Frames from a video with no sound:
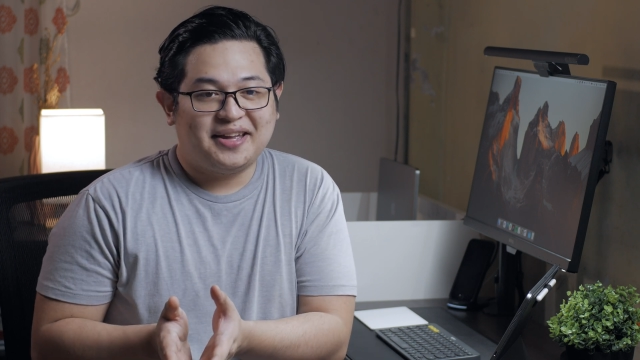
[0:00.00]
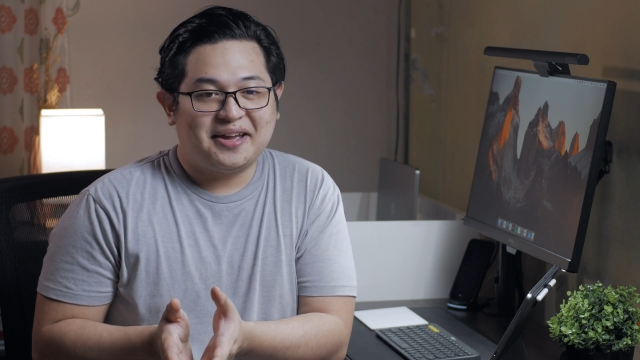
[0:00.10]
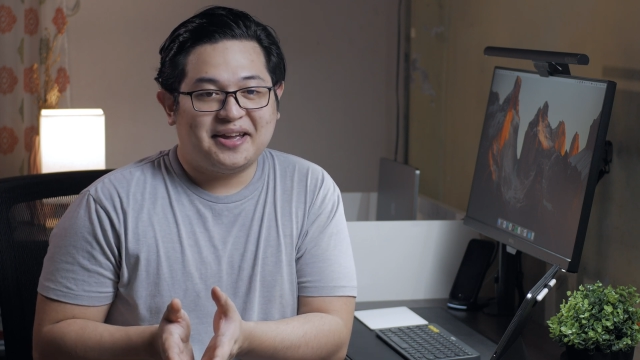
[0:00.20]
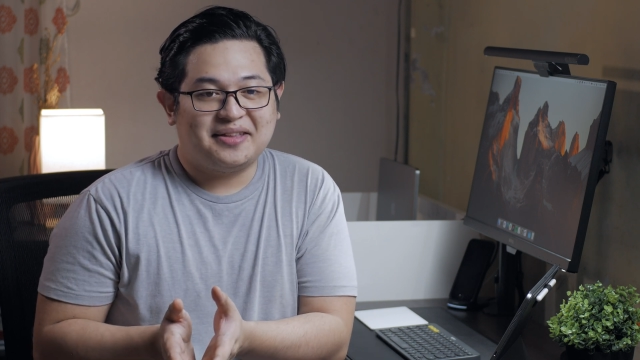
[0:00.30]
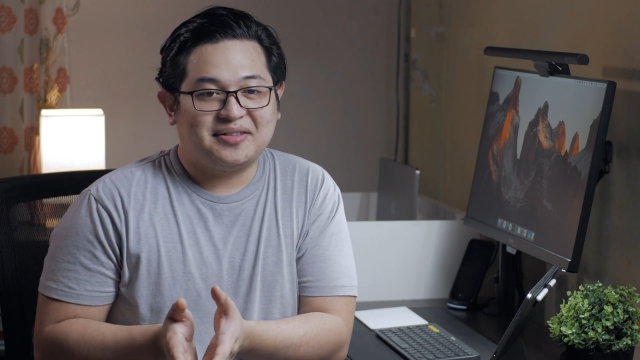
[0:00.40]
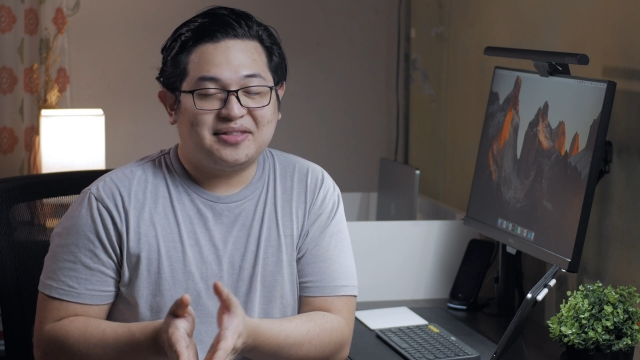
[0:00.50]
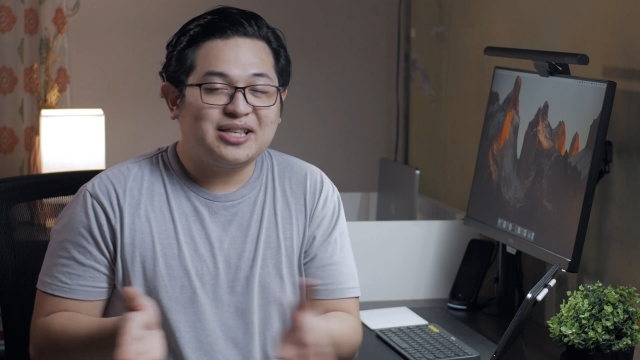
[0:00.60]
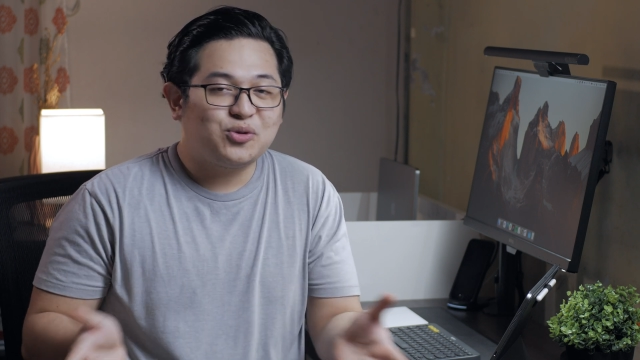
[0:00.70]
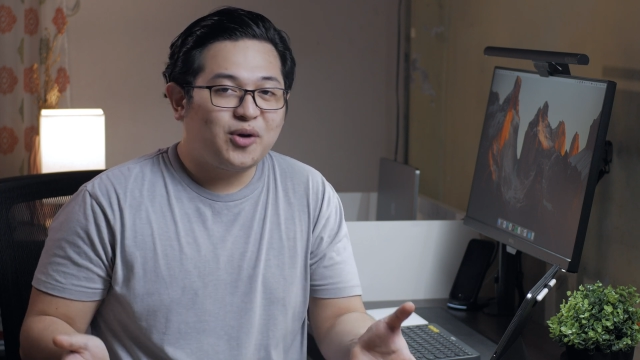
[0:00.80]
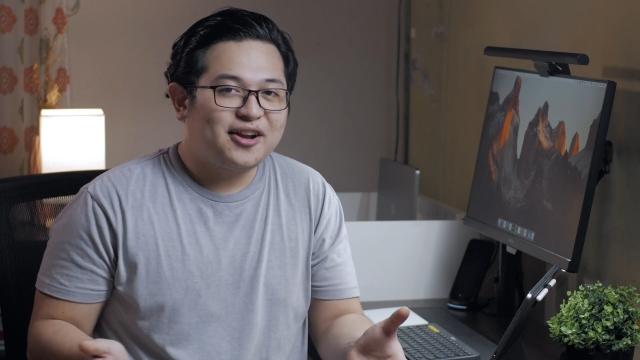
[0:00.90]
And
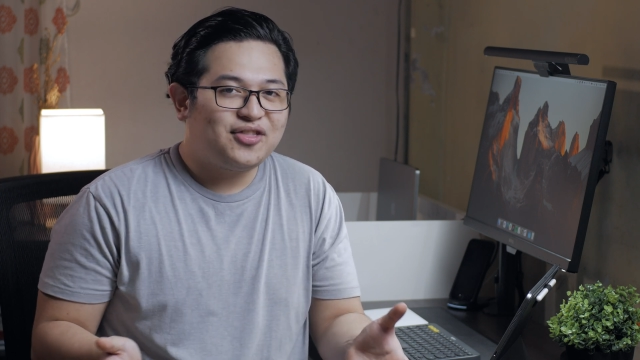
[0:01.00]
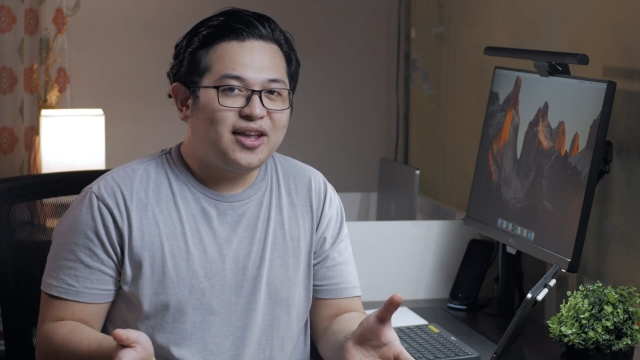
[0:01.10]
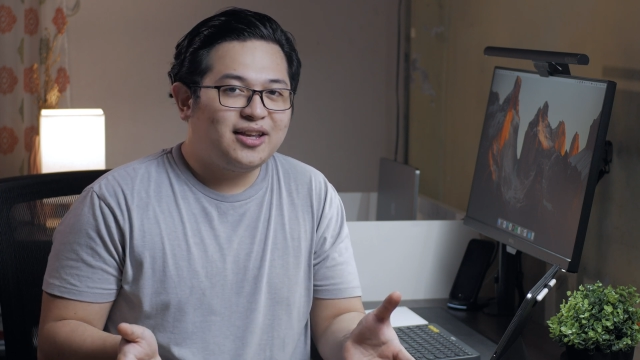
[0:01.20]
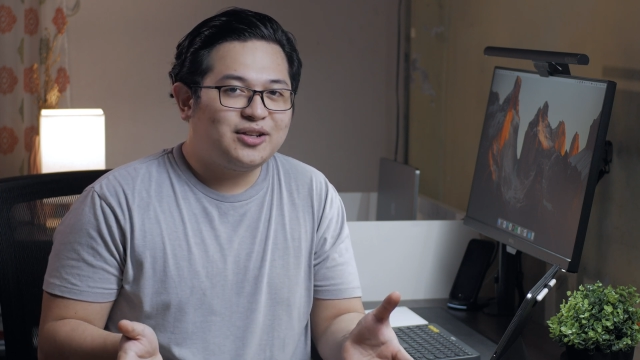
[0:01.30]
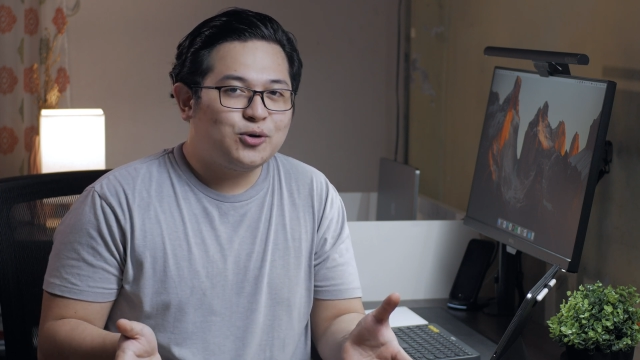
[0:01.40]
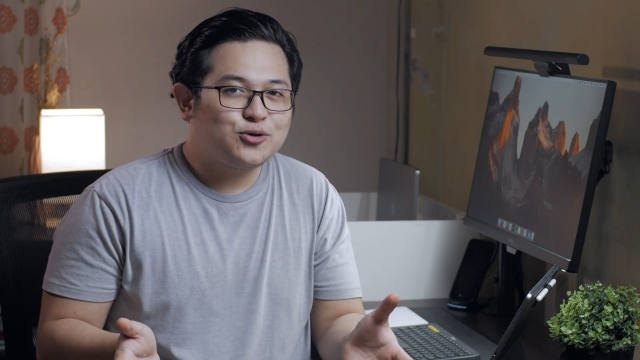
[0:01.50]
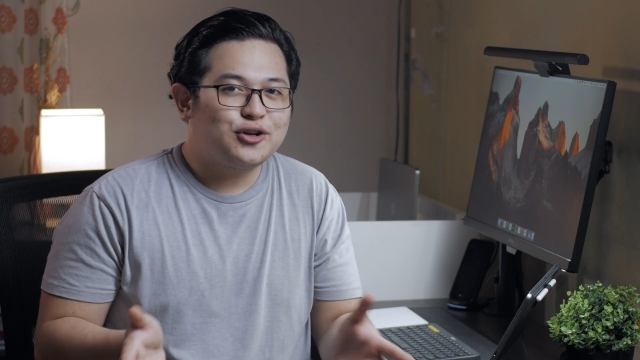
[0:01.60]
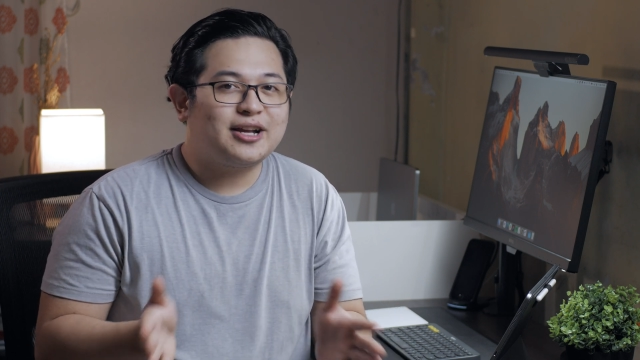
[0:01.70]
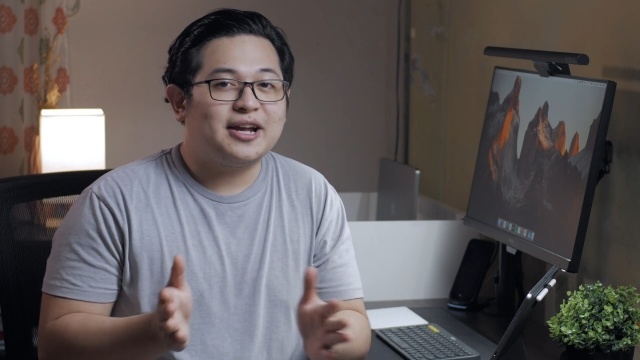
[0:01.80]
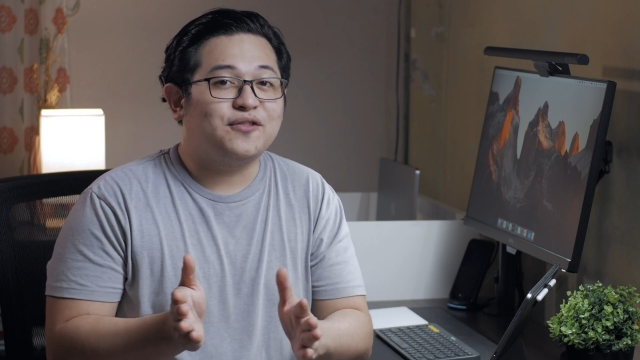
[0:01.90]
that's where I think
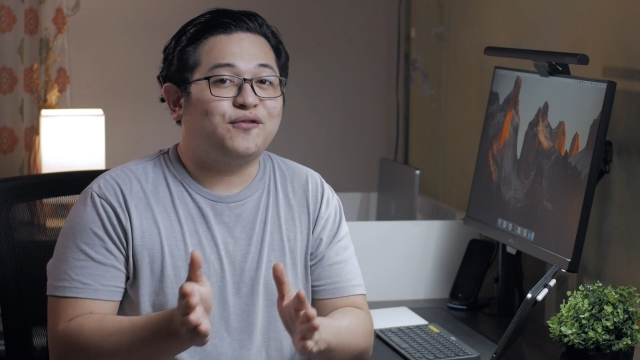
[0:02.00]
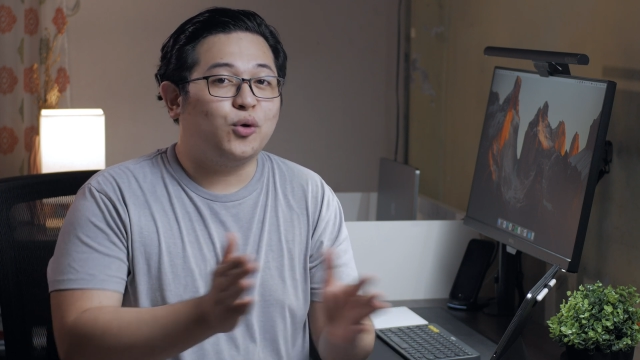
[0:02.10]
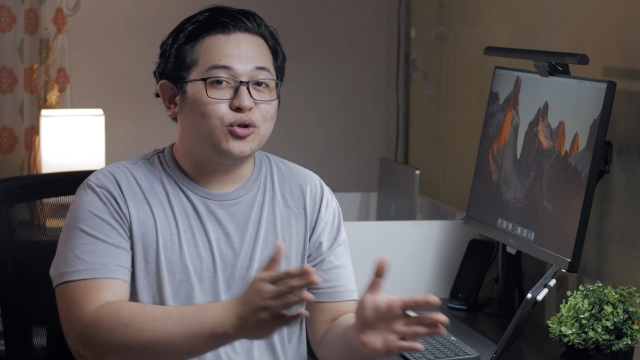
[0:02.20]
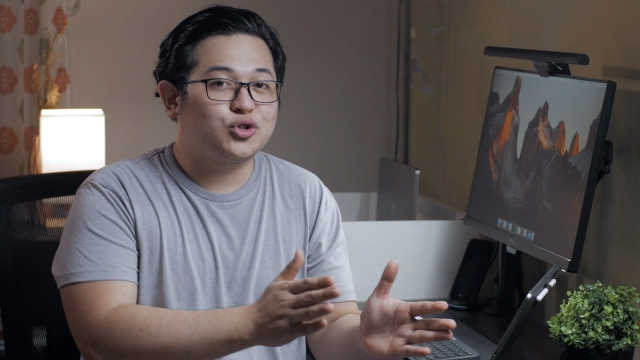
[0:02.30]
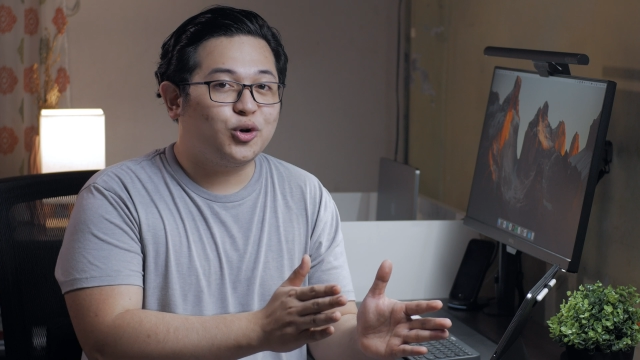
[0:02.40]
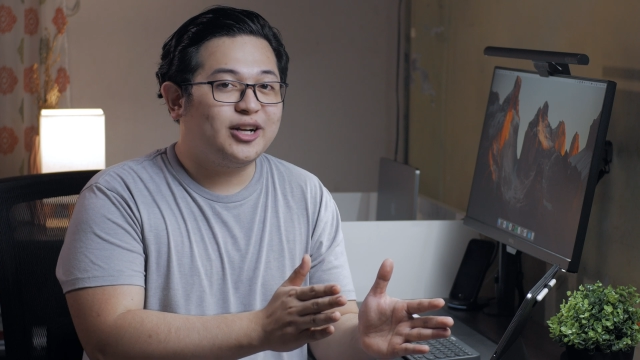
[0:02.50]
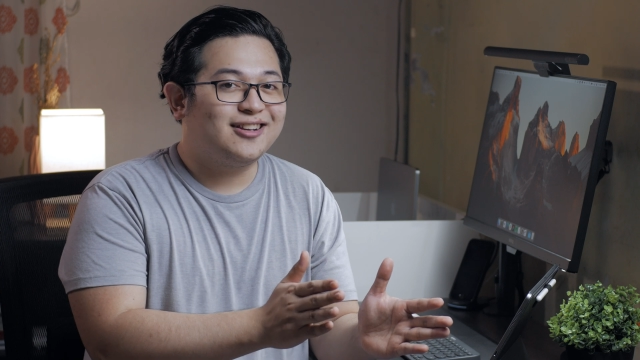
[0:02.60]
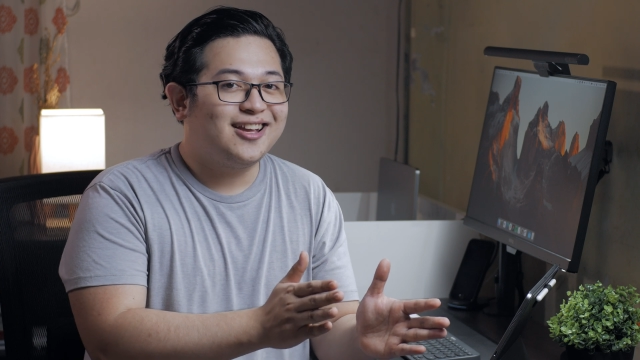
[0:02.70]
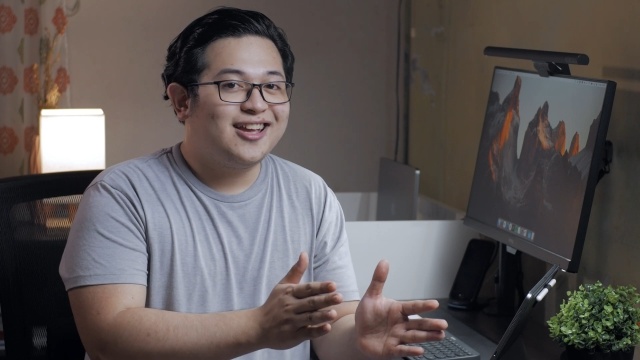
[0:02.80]
Notion kind of falls short,